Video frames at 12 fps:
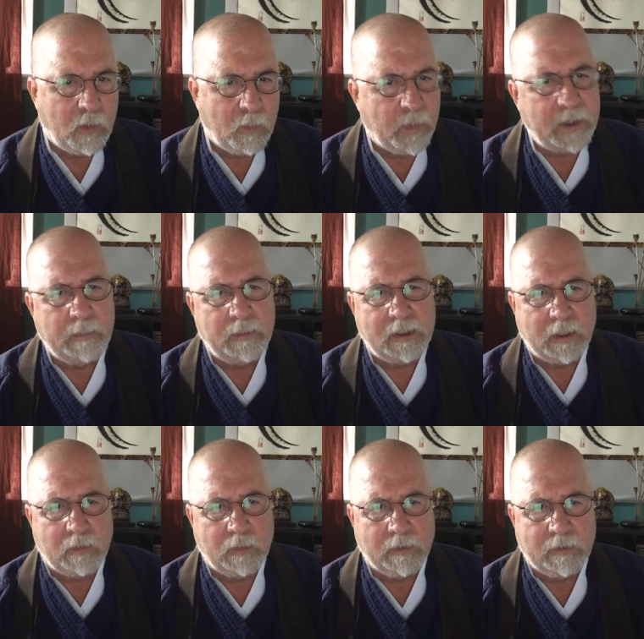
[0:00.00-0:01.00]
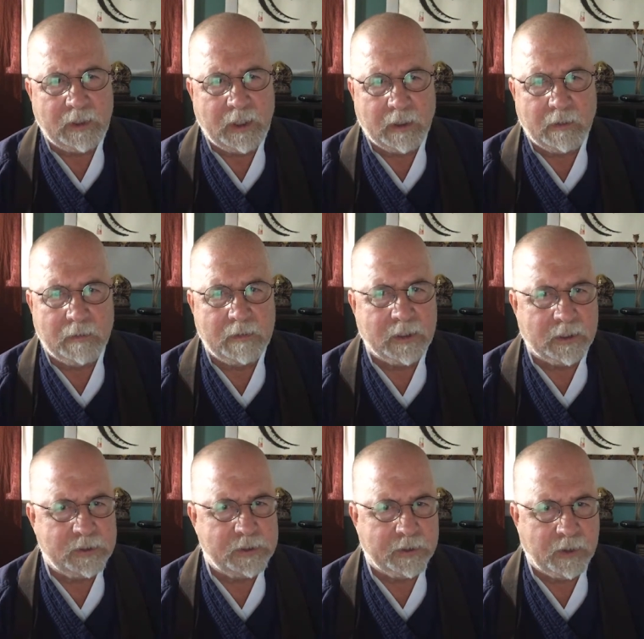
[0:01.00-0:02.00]
My name is Edward Cato
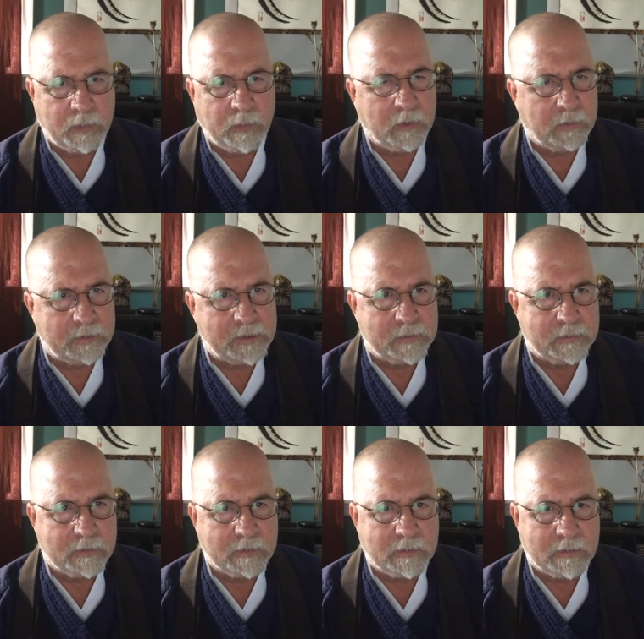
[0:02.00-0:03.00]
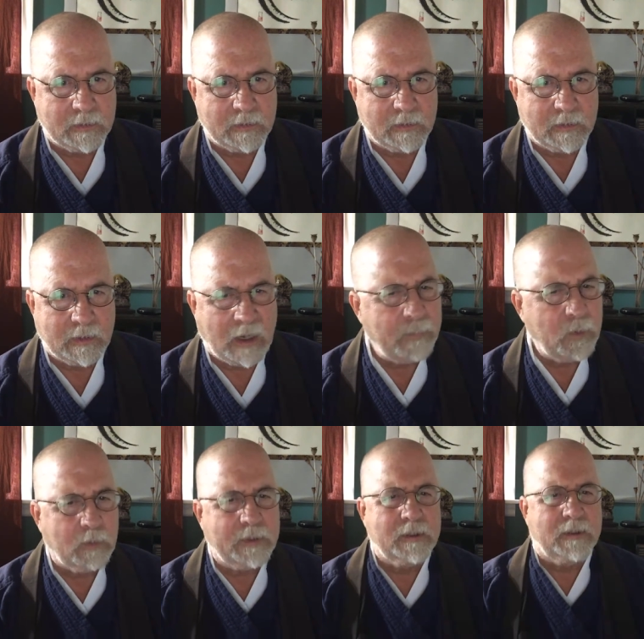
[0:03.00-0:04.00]
Sanshin Oberholtzer. I'm the
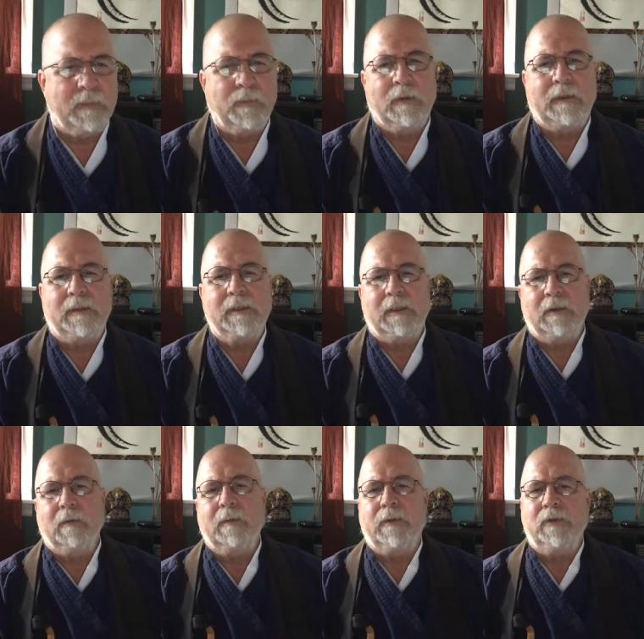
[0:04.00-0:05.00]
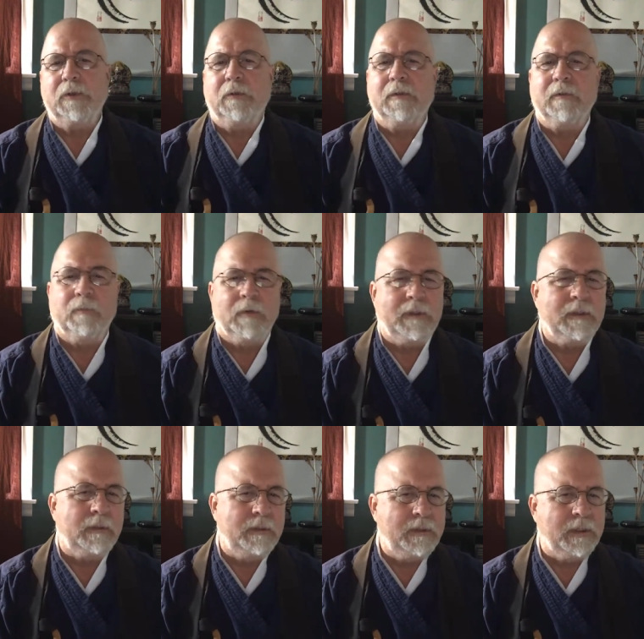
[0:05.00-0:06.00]
resident priest here at the Joseph
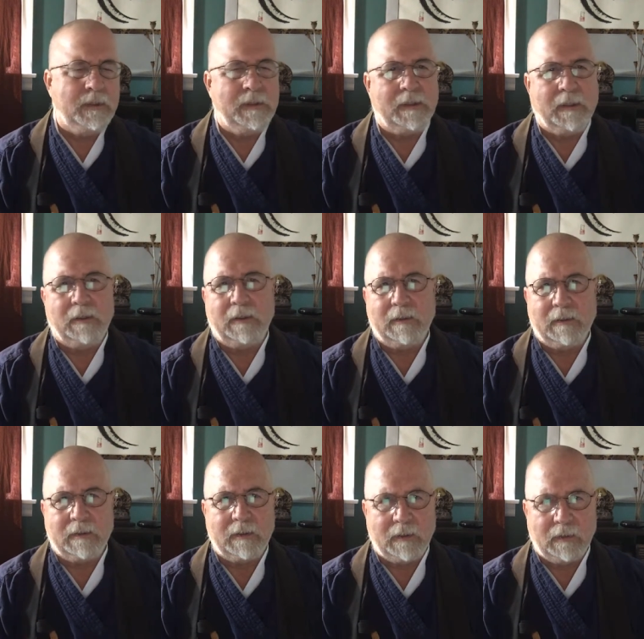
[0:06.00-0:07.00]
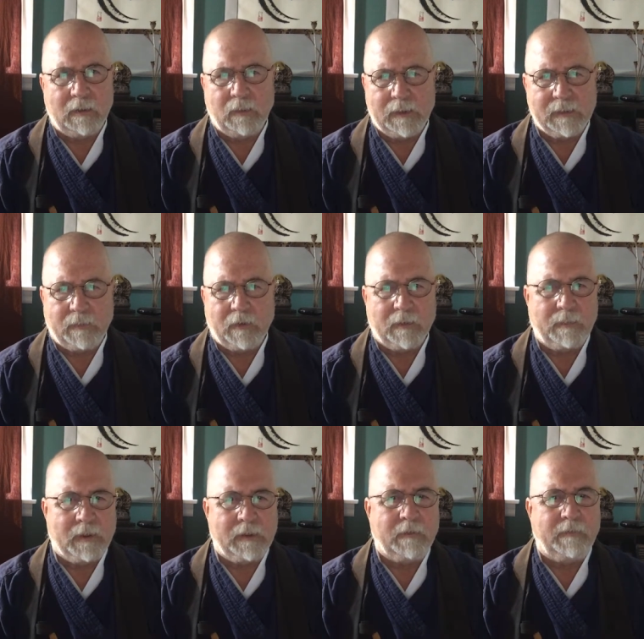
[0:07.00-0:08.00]
Priestley Zen Sangha in Lewisburg,
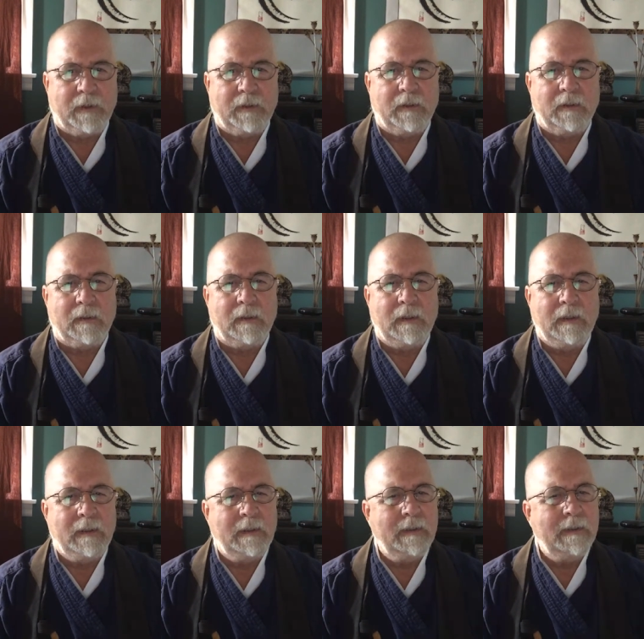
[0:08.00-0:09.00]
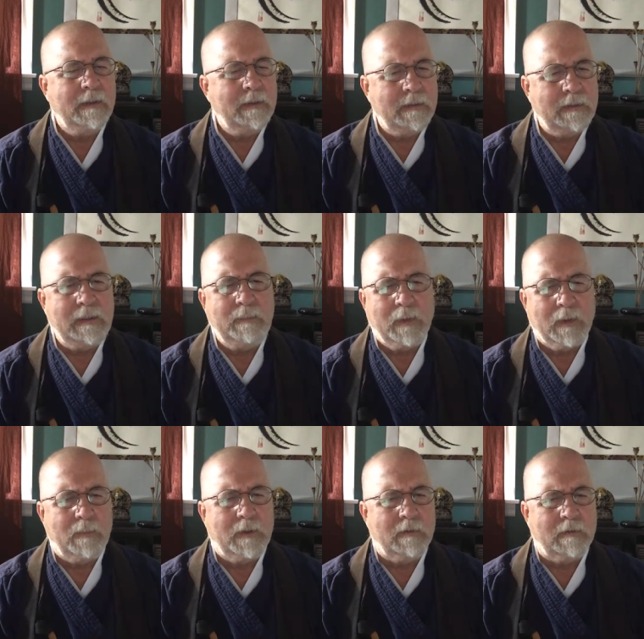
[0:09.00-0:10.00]
Pennsylvania, deep in the
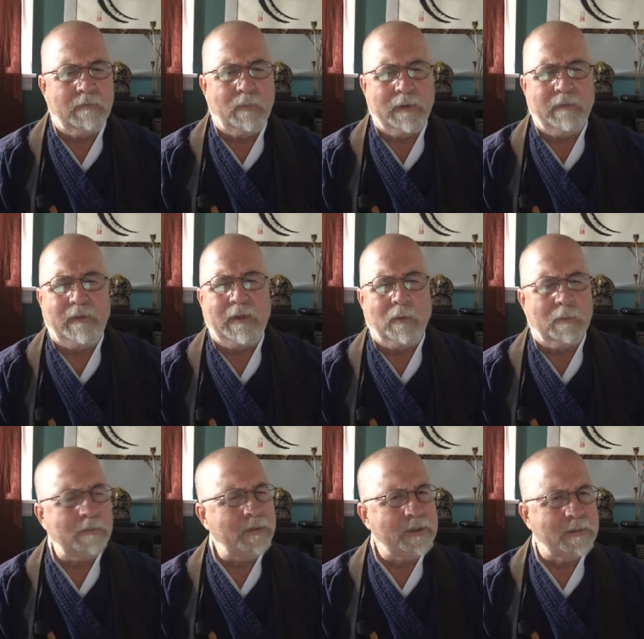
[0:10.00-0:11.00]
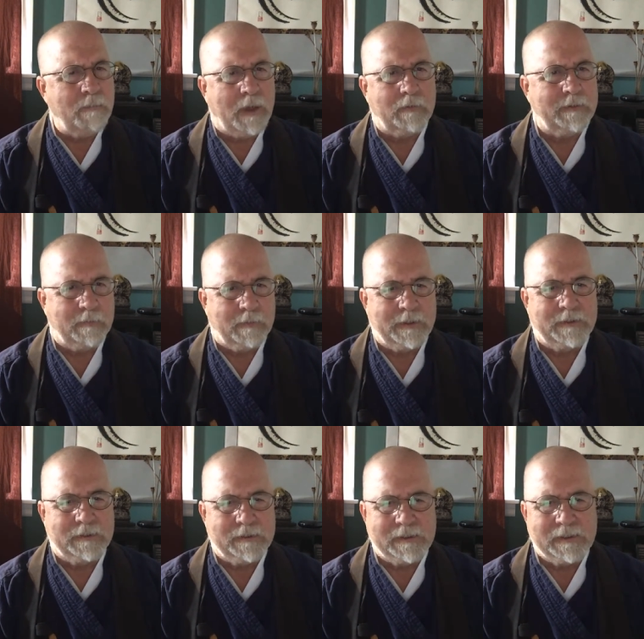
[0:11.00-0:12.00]
middle of one of the oldest mountain
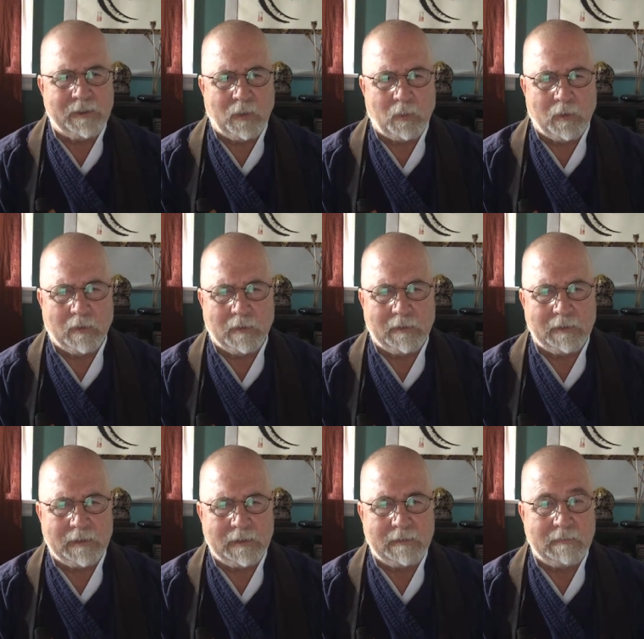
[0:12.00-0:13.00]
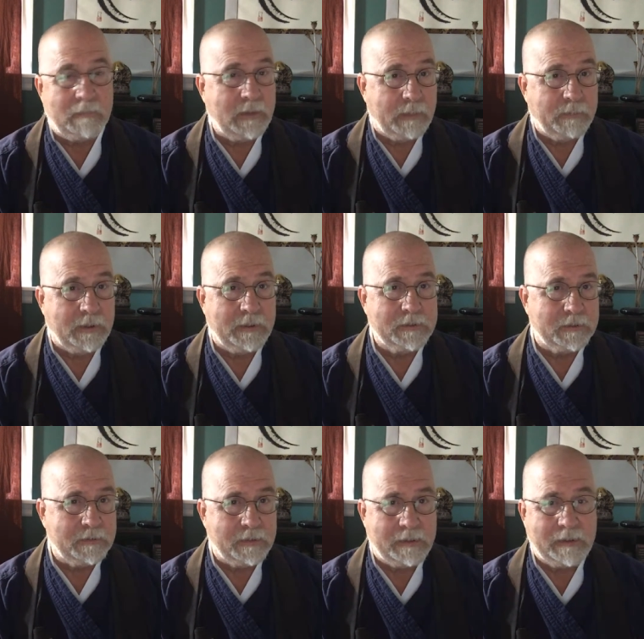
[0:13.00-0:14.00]
ranges in the world, the
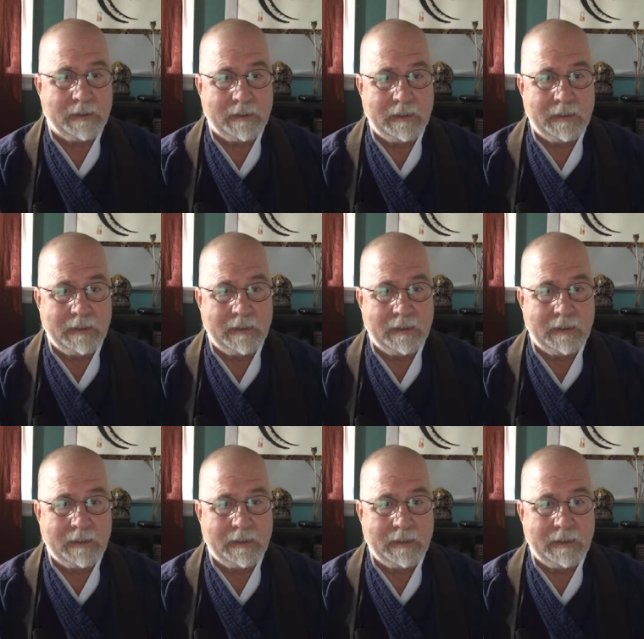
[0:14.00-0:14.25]
Appalachians.